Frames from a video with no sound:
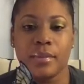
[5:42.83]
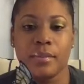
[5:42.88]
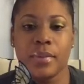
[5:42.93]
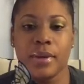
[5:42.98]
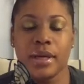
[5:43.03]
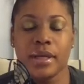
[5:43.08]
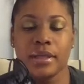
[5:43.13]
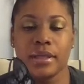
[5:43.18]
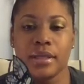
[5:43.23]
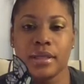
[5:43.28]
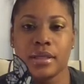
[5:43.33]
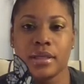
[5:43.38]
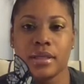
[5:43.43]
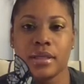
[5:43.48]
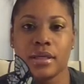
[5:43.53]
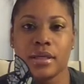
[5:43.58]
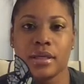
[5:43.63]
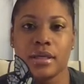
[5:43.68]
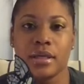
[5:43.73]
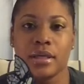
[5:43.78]
But
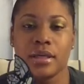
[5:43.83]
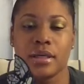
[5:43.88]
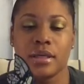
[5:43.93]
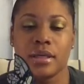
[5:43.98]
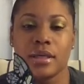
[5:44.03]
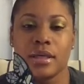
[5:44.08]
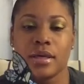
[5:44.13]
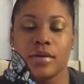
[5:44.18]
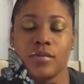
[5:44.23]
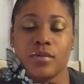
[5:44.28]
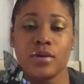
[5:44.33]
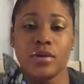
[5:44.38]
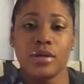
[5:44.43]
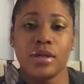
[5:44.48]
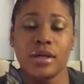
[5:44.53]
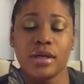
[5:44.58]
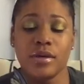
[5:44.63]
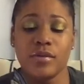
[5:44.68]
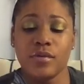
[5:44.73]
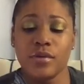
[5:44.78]
if you're
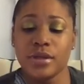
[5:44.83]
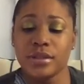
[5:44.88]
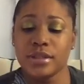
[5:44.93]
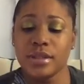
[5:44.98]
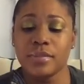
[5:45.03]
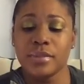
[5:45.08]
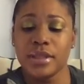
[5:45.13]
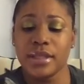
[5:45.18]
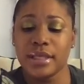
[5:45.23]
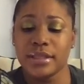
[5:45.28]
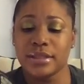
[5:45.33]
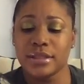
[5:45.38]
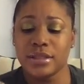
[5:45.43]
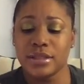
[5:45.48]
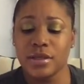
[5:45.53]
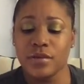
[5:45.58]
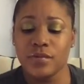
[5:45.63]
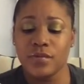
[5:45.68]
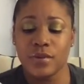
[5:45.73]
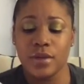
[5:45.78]
looking for something that's
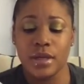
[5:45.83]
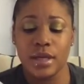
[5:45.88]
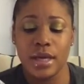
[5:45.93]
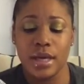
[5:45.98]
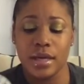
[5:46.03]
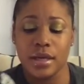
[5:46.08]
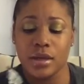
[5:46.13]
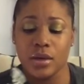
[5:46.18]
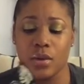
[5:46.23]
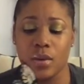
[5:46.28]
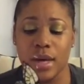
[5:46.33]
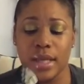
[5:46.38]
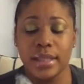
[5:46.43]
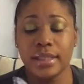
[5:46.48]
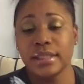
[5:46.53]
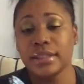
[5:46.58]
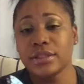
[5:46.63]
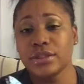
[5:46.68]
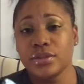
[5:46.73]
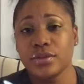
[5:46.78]
different and a
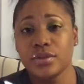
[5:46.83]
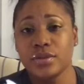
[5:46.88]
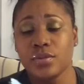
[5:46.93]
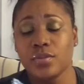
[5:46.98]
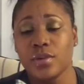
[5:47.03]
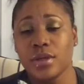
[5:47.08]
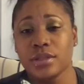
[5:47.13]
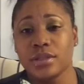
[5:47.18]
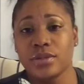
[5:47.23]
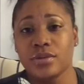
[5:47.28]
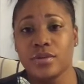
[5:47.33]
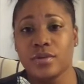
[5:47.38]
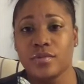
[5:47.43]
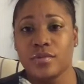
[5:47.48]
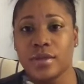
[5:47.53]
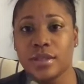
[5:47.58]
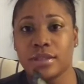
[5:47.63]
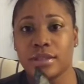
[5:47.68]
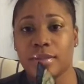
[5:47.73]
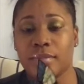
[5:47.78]
quality shoe to wear to your
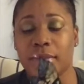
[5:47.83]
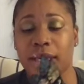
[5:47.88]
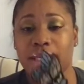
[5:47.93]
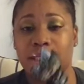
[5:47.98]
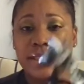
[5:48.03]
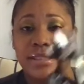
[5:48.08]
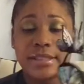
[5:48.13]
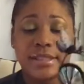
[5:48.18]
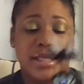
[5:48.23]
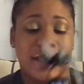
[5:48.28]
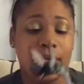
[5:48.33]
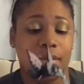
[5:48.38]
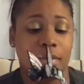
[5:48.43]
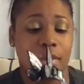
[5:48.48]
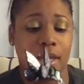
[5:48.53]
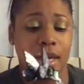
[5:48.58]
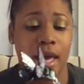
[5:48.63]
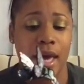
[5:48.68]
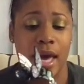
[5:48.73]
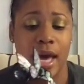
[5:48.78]
event to make a
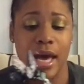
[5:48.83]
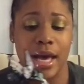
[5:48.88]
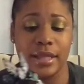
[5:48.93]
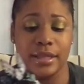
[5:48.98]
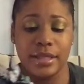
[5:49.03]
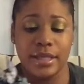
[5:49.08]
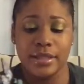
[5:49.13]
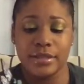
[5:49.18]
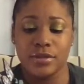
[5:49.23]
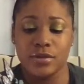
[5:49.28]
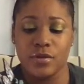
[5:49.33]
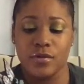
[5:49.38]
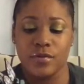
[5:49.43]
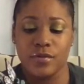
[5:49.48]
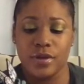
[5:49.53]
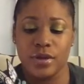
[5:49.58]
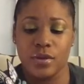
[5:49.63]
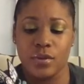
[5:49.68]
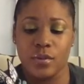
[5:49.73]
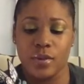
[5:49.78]
statement, I think
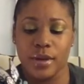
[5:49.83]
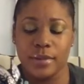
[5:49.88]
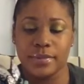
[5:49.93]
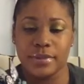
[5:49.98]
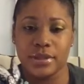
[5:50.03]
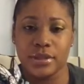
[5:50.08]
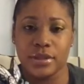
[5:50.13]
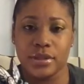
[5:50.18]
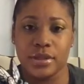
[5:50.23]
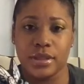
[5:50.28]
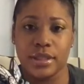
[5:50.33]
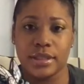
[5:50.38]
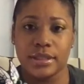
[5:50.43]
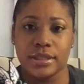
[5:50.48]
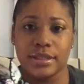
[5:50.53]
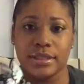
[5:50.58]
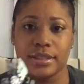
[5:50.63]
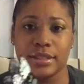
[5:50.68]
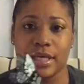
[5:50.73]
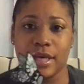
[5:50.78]
Sophia Webster
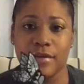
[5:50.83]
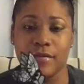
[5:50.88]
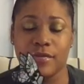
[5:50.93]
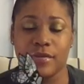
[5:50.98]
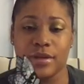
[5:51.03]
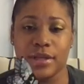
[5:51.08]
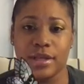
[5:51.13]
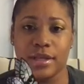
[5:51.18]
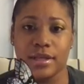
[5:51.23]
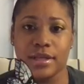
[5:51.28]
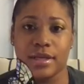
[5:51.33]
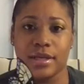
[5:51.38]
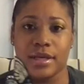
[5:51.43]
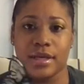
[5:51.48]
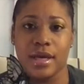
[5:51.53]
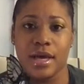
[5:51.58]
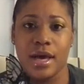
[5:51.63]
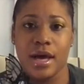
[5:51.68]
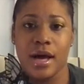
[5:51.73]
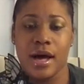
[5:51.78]
is definitely
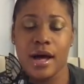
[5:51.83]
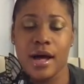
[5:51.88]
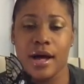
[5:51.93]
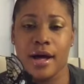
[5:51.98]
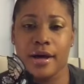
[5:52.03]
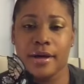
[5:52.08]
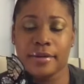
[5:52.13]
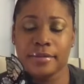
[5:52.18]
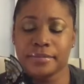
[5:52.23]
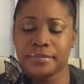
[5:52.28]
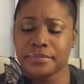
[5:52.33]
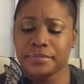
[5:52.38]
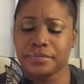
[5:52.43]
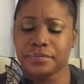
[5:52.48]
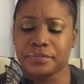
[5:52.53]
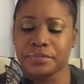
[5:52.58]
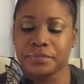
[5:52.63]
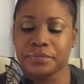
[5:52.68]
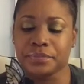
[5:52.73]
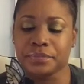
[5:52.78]

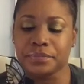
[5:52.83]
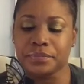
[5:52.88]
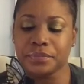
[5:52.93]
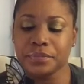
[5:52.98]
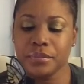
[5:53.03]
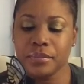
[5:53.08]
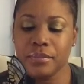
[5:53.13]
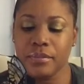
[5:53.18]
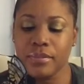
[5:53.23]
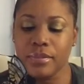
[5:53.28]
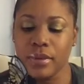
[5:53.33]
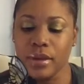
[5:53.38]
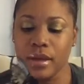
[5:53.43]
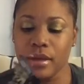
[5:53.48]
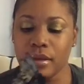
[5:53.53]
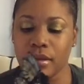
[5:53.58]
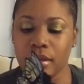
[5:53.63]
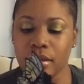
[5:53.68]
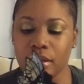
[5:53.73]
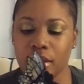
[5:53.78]

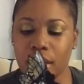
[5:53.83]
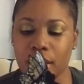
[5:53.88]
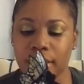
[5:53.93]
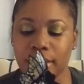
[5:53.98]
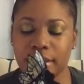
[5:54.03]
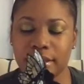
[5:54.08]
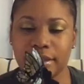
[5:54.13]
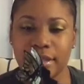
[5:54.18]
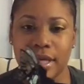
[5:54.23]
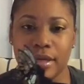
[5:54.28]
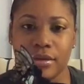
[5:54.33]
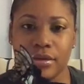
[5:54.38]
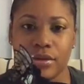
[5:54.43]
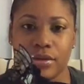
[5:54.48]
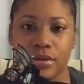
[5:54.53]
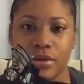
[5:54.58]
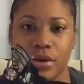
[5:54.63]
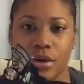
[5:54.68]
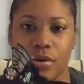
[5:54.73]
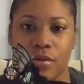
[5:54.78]
a designer
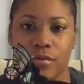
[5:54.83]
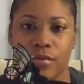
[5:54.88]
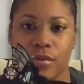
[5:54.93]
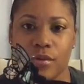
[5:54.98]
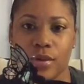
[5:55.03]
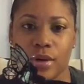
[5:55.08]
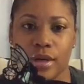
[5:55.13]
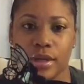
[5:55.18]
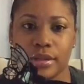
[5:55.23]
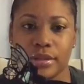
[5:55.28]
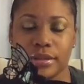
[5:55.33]
to go for.